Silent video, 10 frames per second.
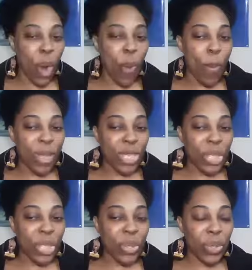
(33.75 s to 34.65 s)
open
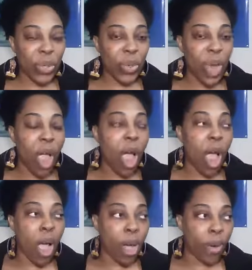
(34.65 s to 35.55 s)
to,
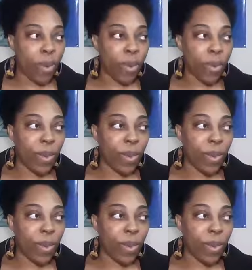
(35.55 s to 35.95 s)
oh,